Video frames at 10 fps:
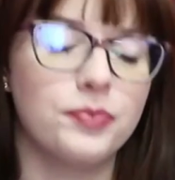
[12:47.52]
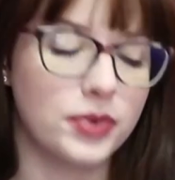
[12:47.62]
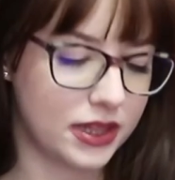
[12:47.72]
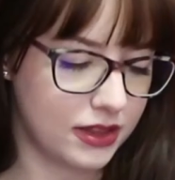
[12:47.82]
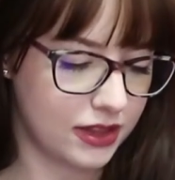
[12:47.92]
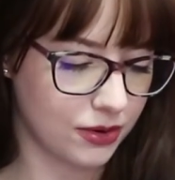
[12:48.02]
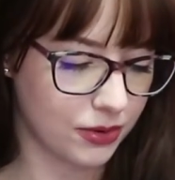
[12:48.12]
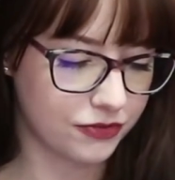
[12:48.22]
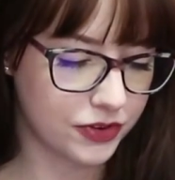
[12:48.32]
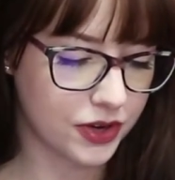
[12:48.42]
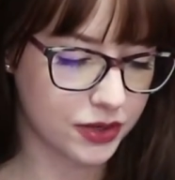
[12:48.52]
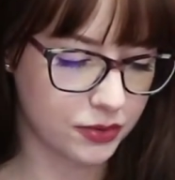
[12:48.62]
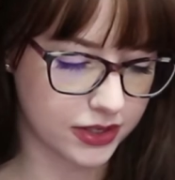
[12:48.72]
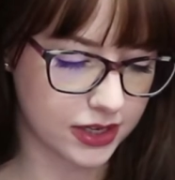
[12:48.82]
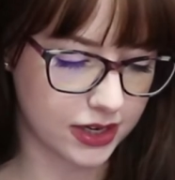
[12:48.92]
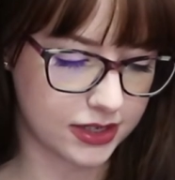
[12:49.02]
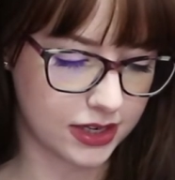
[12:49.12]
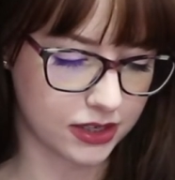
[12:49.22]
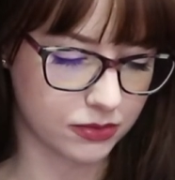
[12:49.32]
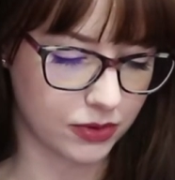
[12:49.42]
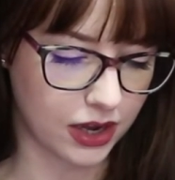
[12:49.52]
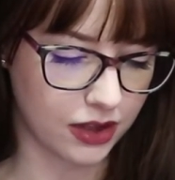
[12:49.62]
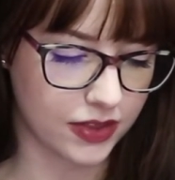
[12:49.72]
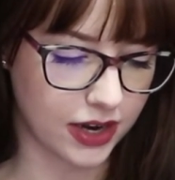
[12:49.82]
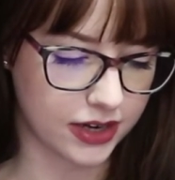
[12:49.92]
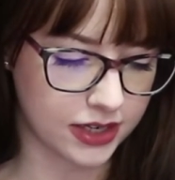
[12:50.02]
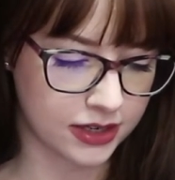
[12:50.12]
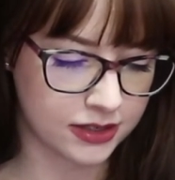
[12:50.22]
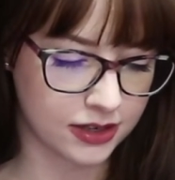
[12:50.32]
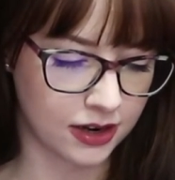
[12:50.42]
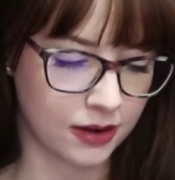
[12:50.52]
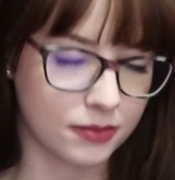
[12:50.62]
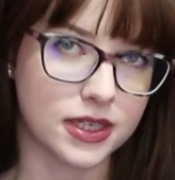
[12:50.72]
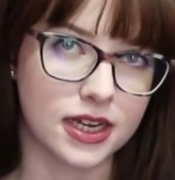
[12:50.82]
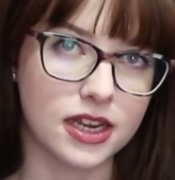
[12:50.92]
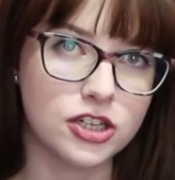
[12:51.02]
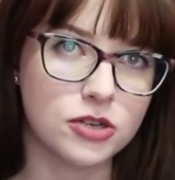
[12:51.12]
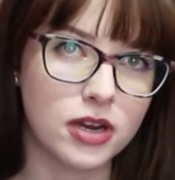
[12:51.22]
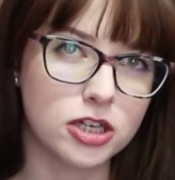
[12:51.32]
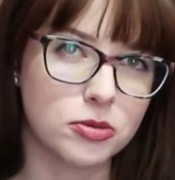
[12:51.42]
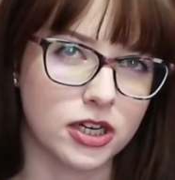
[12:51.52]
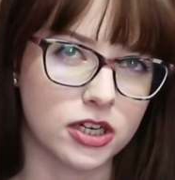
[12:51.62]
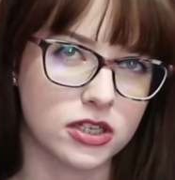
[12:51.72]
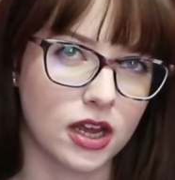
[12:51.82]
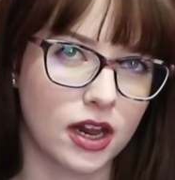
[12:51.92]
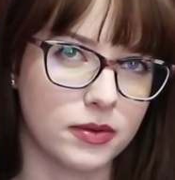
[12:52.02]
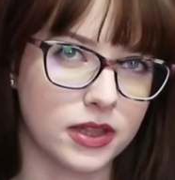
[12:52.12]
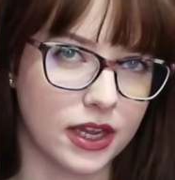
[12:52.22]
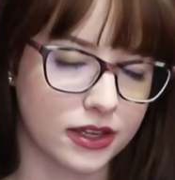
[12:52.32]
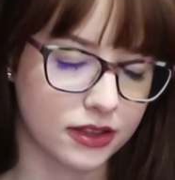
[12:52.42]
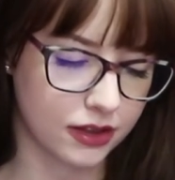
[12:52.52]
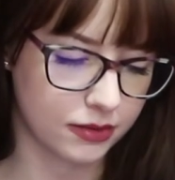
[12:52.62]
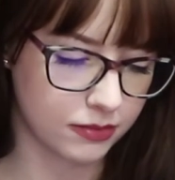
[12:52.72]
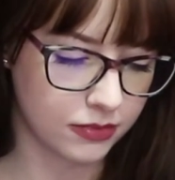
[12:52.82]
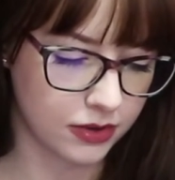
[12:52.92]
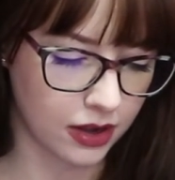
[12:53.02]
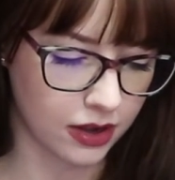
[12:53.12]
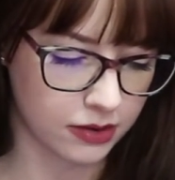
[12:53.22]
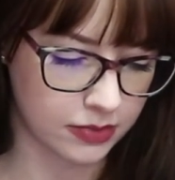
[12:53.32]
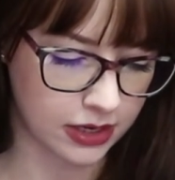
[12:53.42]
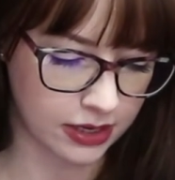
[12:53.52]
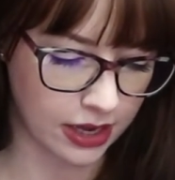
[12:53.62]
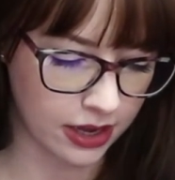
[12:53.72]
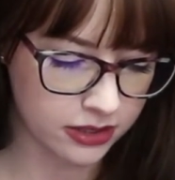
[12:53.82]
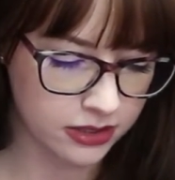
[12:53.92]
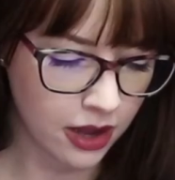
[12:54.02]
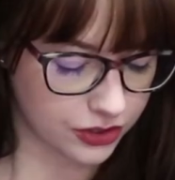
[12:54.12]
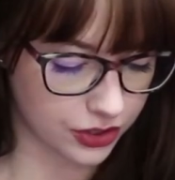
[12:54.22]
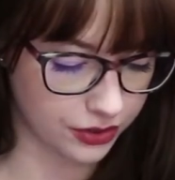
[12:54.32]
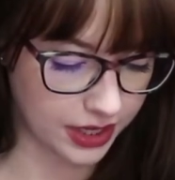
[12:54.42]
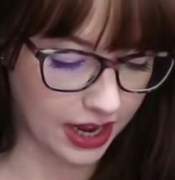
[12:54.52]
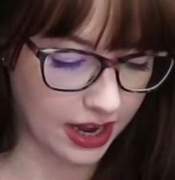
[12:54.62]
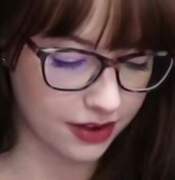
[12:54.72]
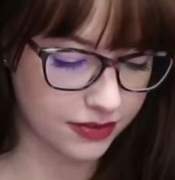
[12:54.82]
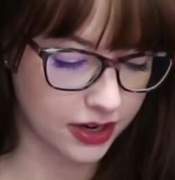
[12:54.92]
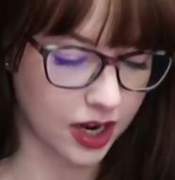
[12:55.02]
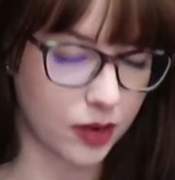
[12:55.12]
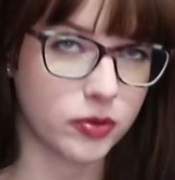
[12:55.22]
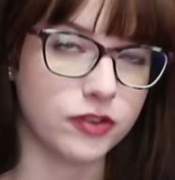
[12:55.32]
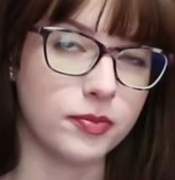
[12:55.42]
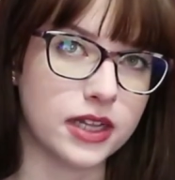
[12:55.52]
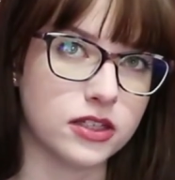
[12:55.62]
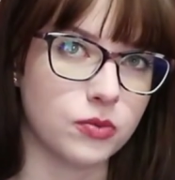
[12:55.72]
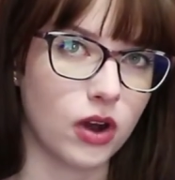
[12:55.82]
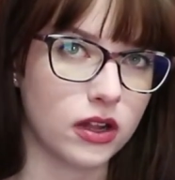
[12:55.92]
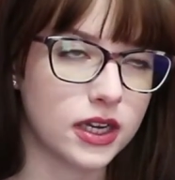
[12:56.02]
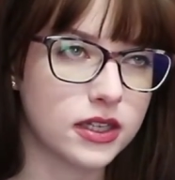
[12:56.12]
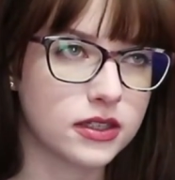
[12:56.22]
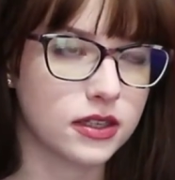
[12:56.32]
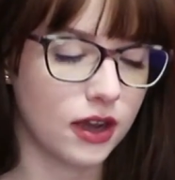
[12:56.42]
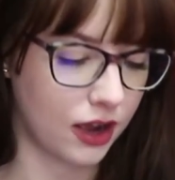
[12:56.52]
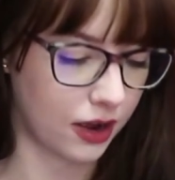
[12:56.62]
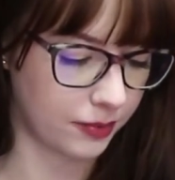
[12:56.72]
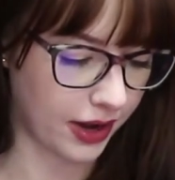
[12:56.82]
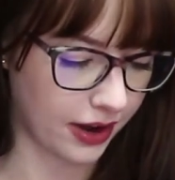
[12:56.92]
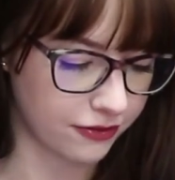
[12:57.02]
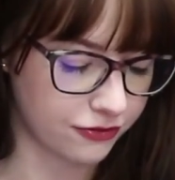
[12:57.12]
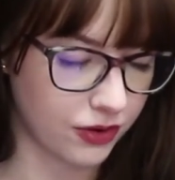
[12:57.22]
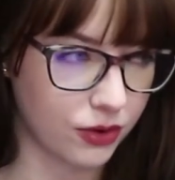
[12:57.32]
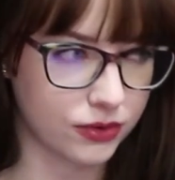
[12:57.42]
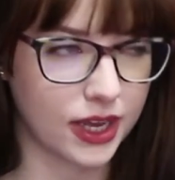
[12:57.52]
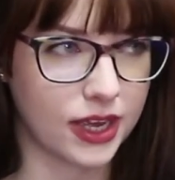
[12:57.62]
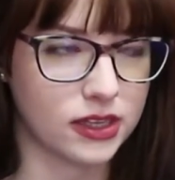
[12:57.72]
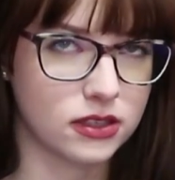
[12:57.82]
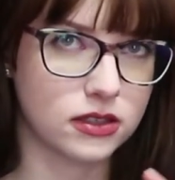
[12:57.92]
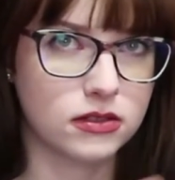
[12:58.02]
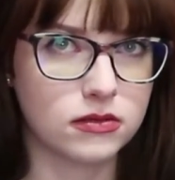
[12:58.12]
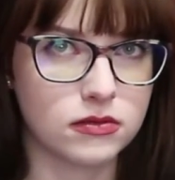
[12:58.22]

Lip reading: But there were a few other ones that I seen as well that I didn't dig in too much, but I just thought I would link them in case. So they have a couple of men's wallets and phone case